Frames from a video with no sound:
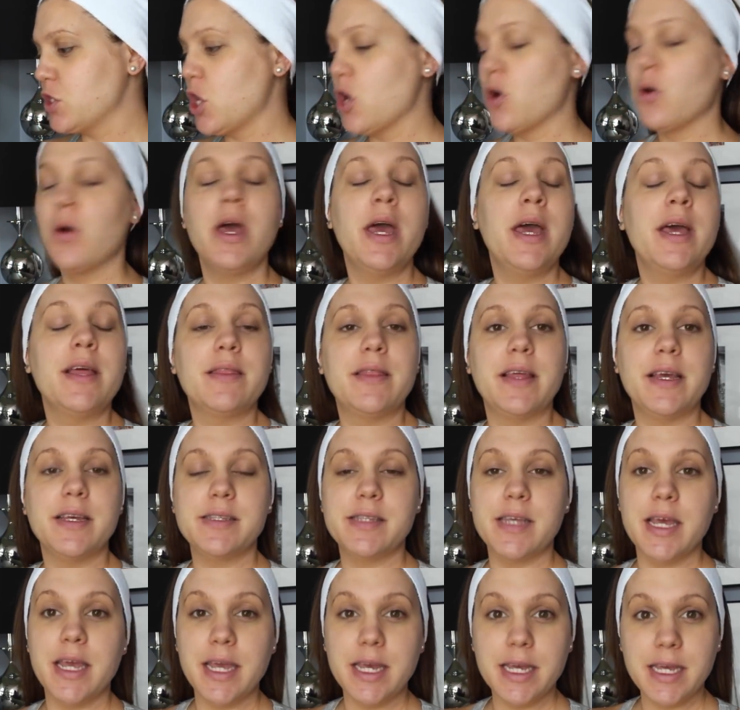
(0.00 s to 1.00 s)
So
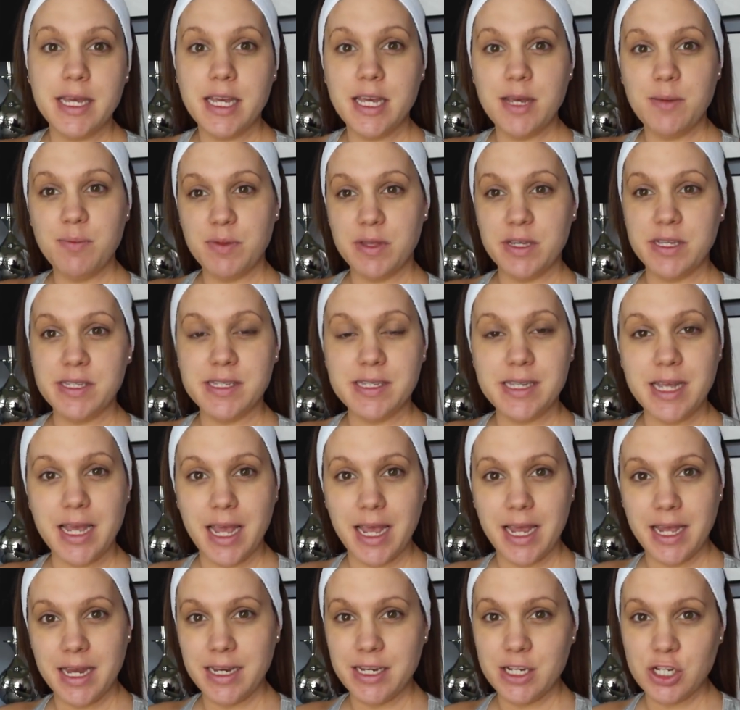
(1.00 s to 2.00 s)
they say keep this
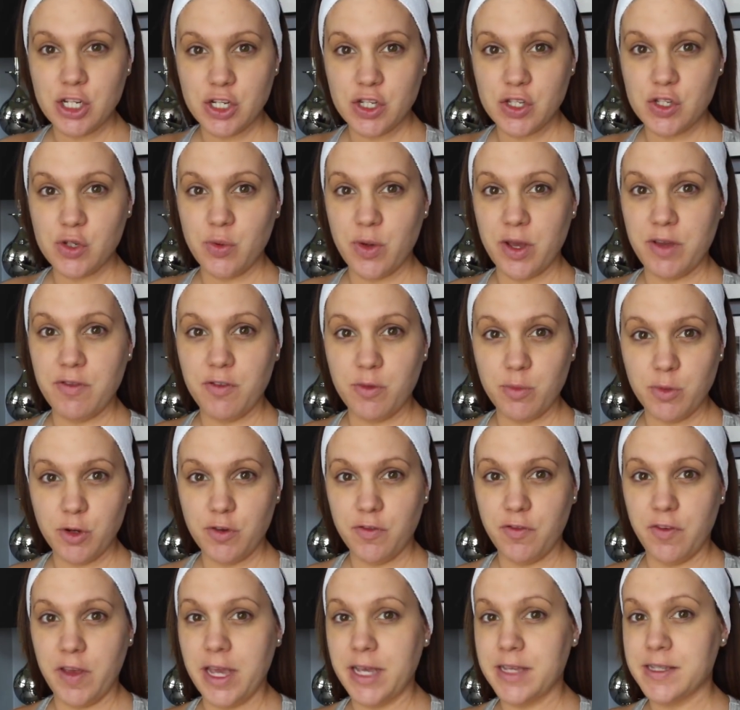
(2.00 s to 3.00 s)
8 inches away from
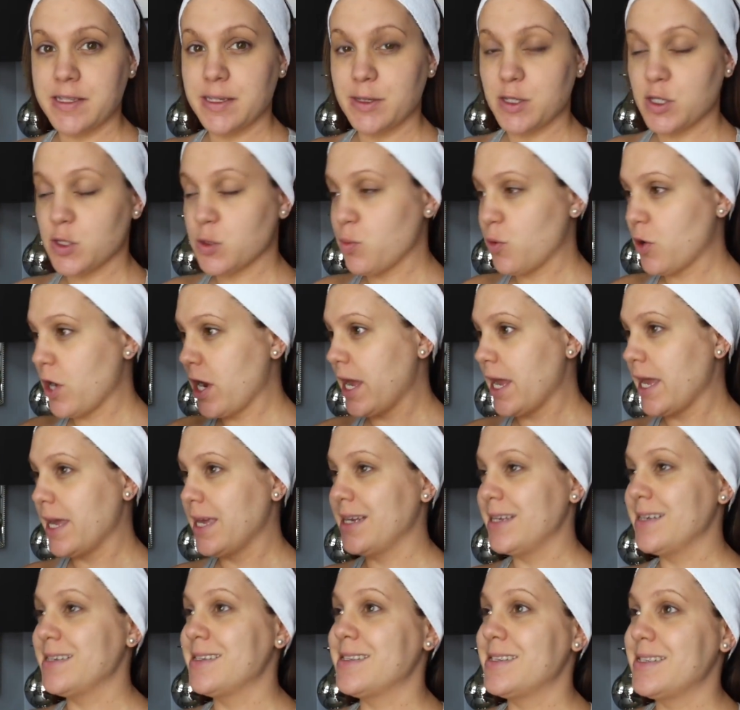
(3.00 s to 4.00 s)
your face, spray
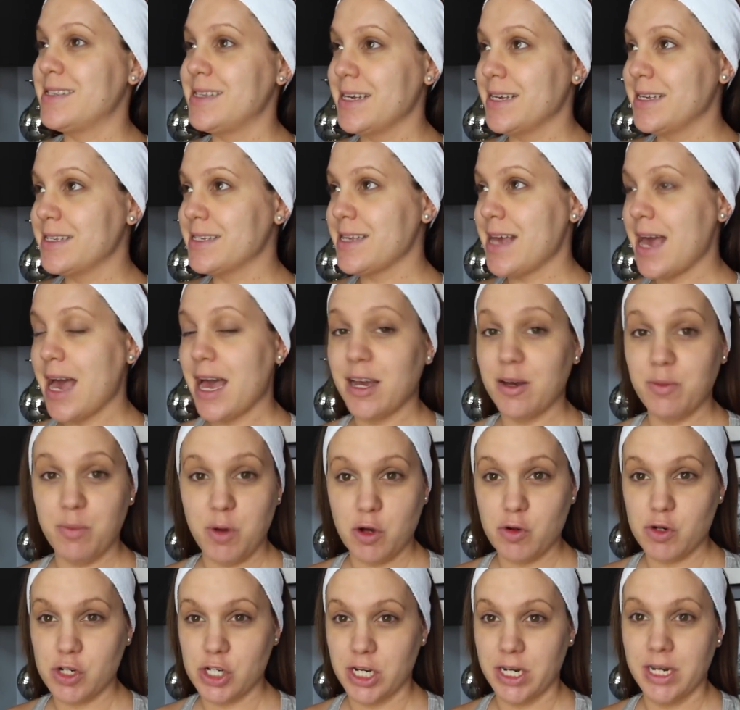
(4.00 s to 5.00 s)
in a zigzag
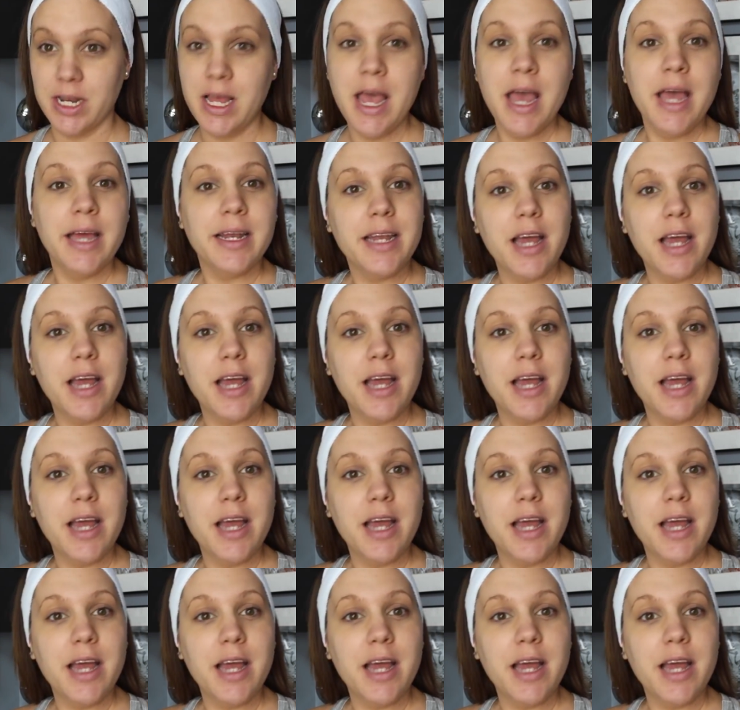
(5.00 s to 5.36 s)
motion.